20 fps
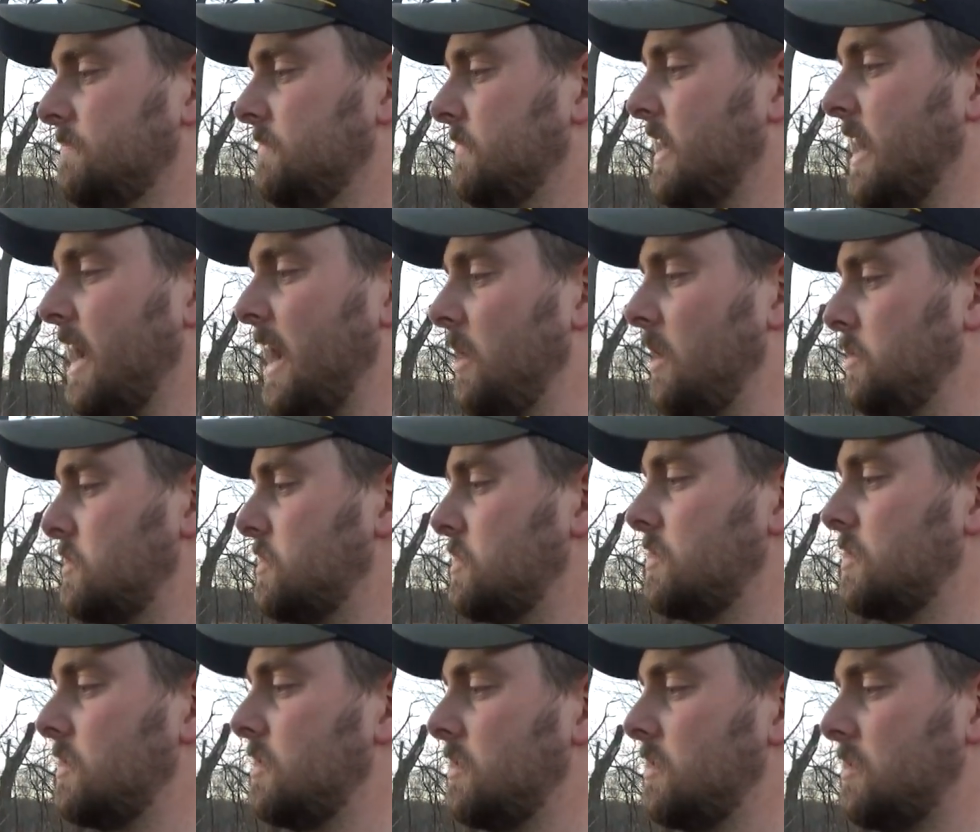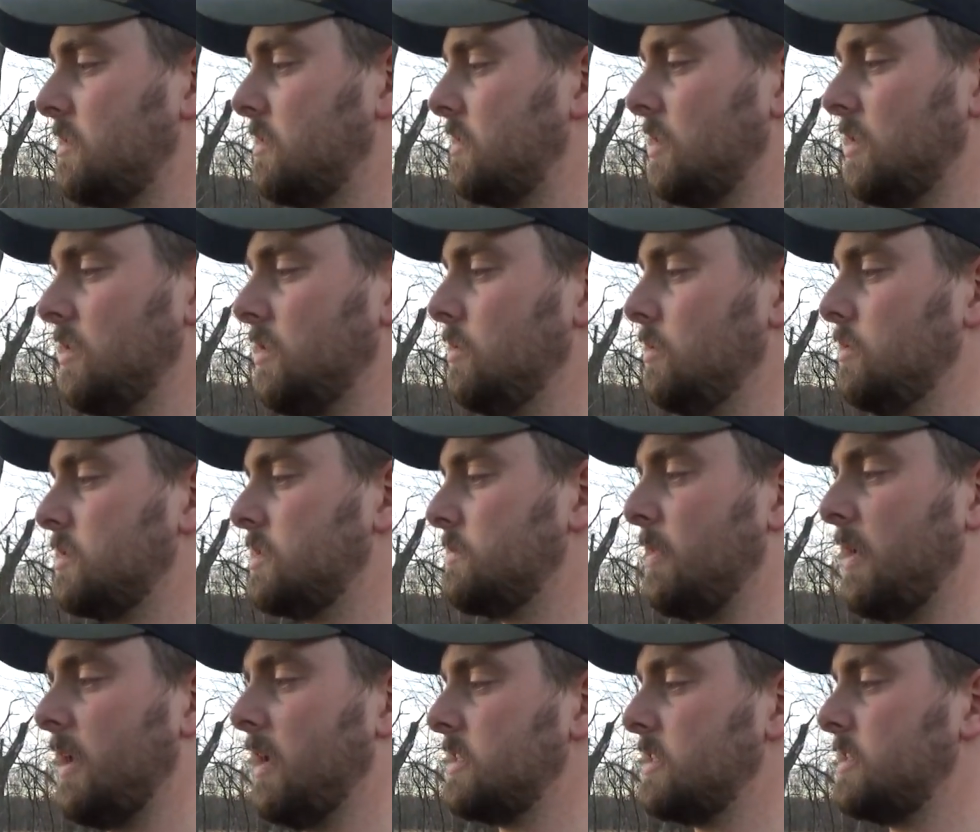coyotes, coons,
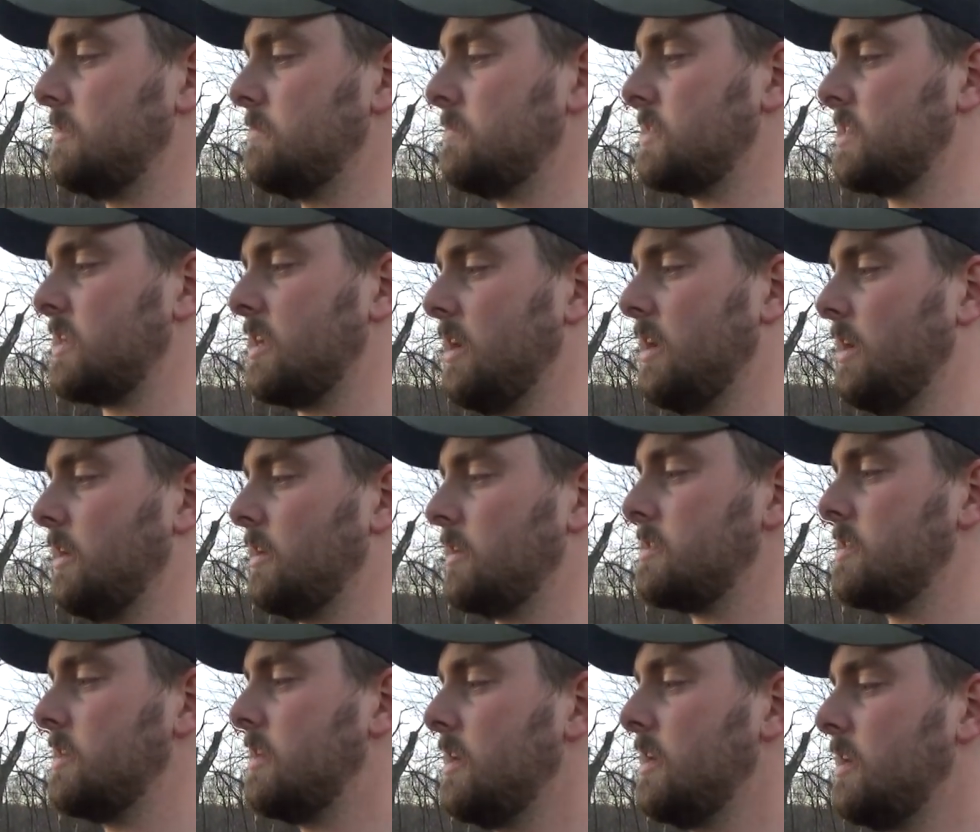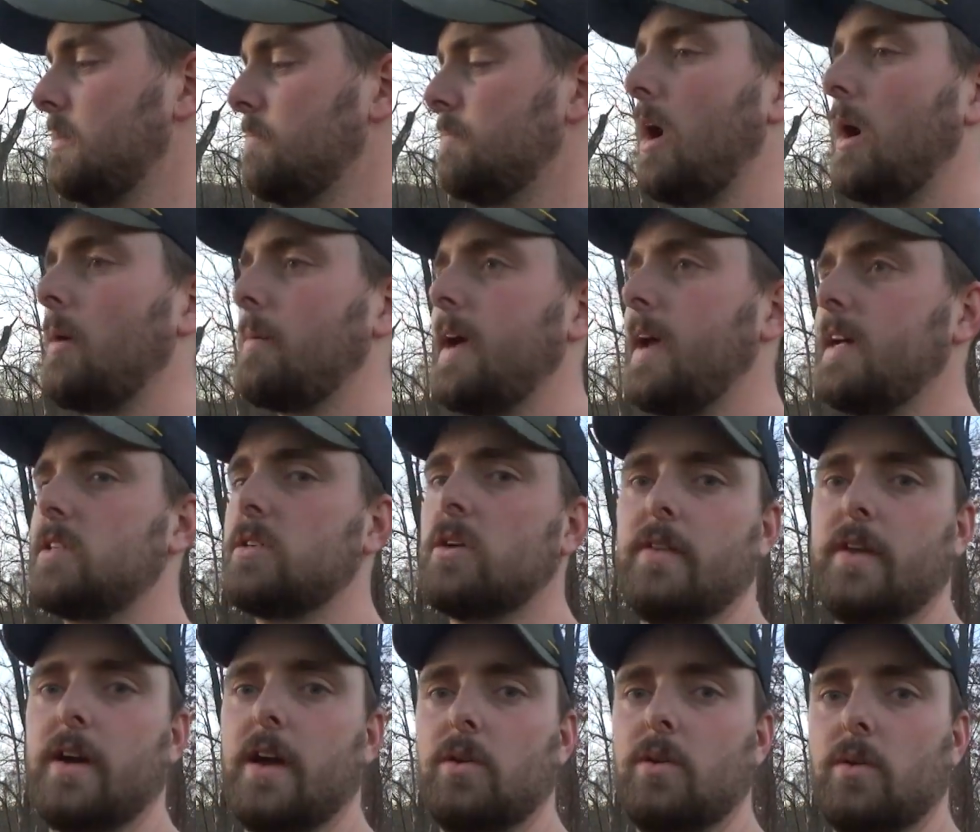possums, skunks, bobcats, all
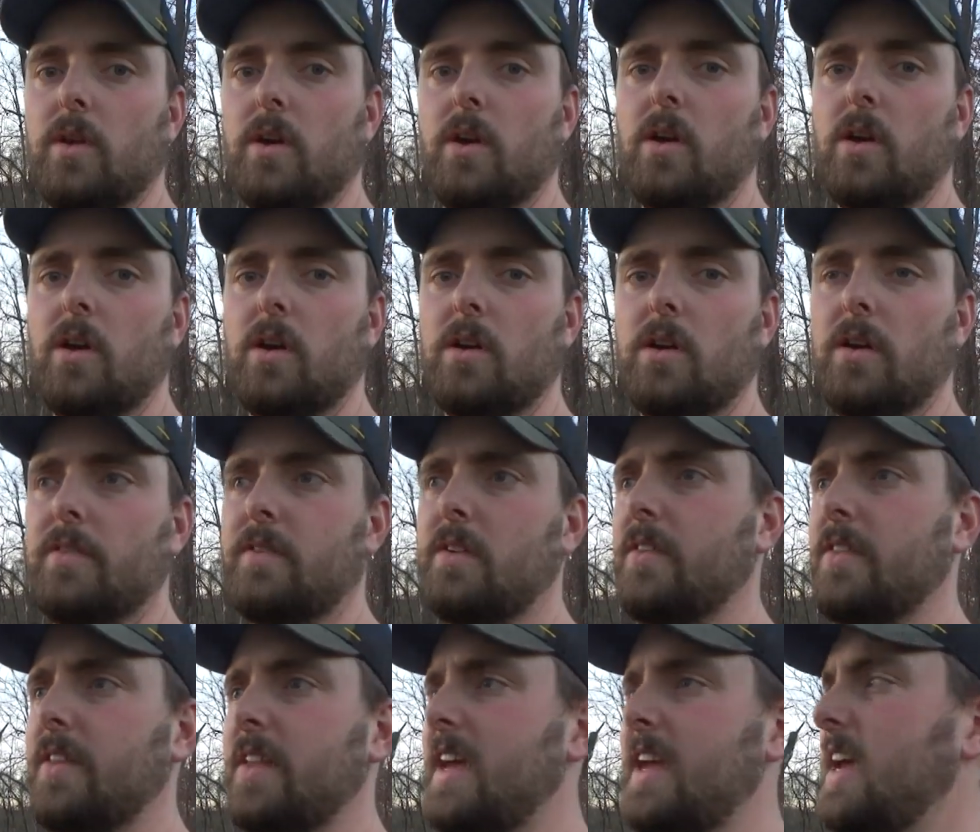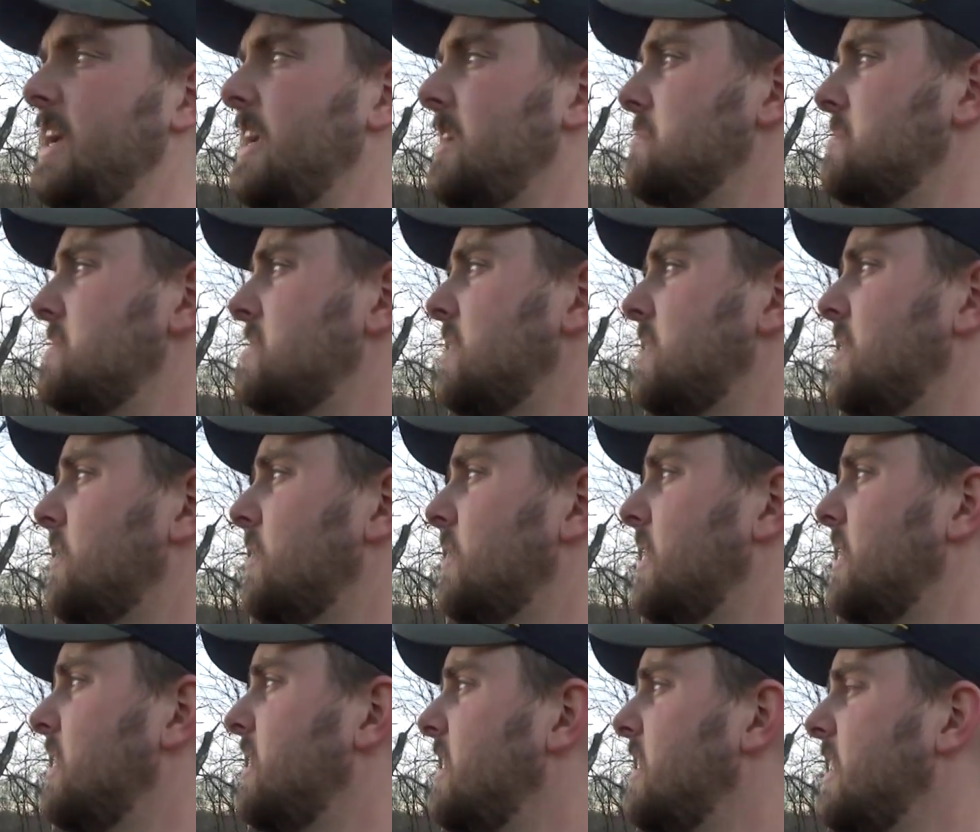that are really hard on the game. So
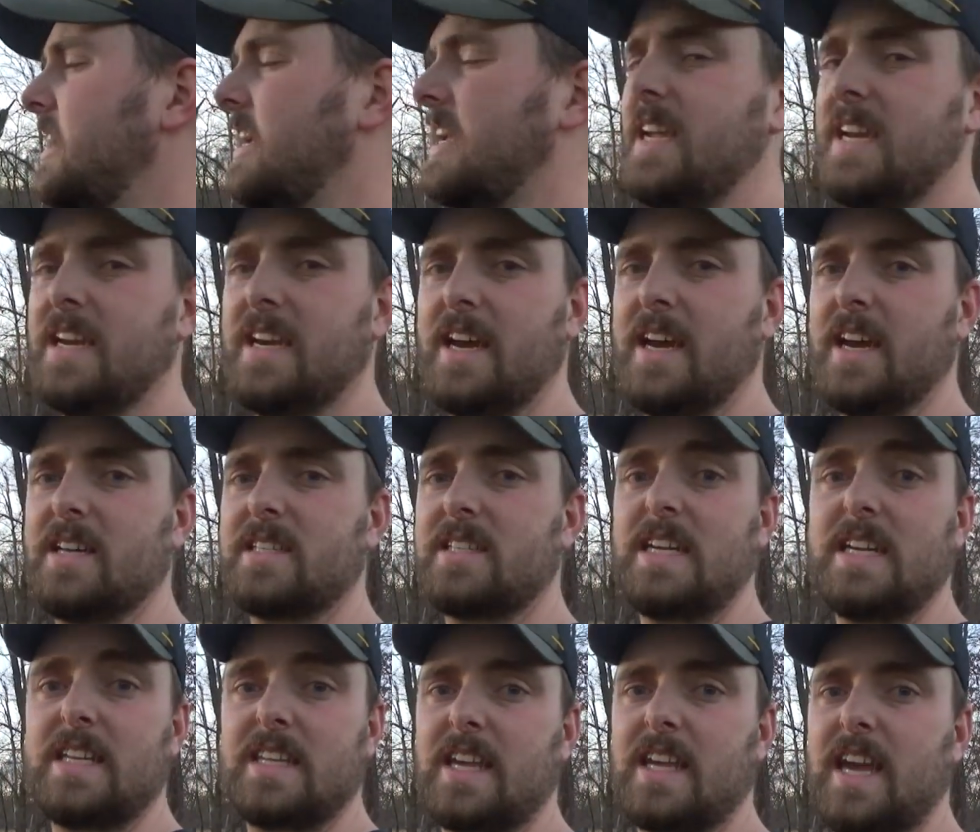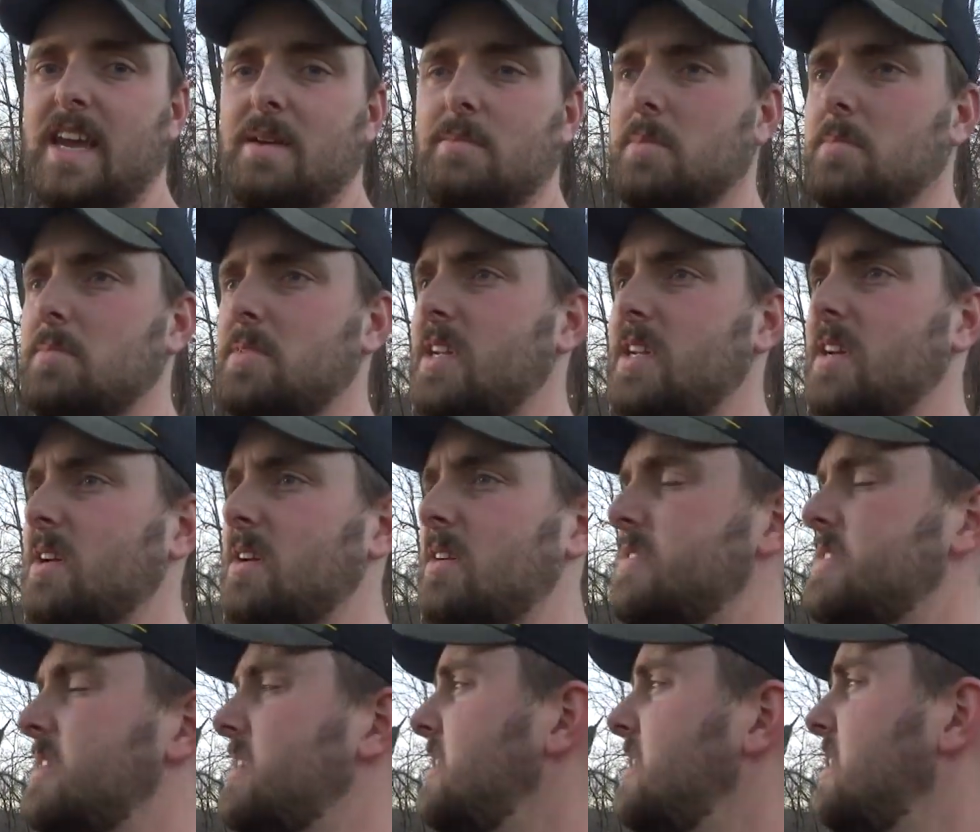eat nests, eat the game themselves.